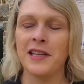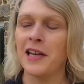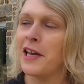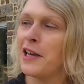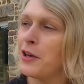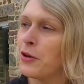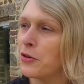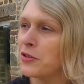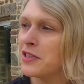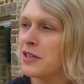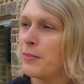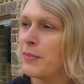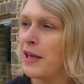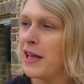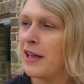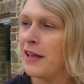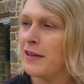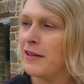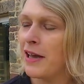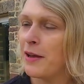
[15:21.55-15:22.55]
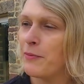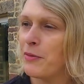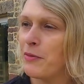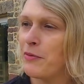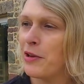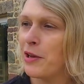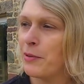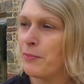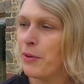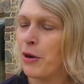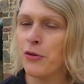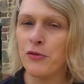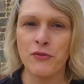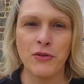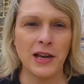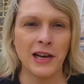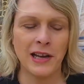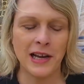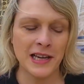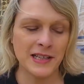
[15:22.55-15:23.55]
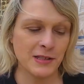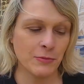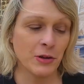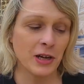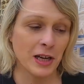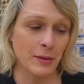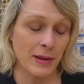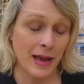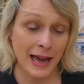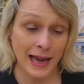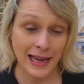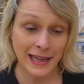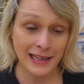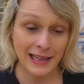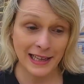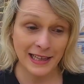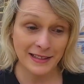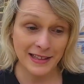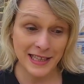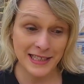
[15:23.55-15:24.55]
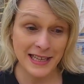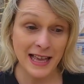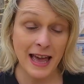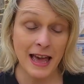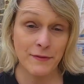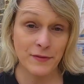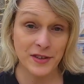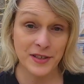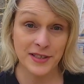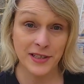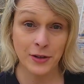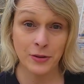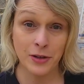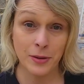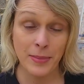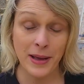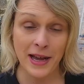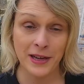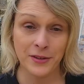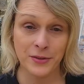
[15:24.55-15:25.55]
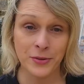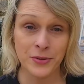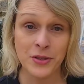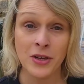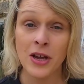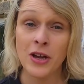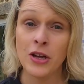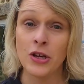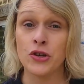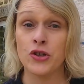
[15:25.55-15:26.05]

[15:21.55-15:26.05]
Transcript: And he looked at me and we both realized that we're going to be handling these heavy solar panels,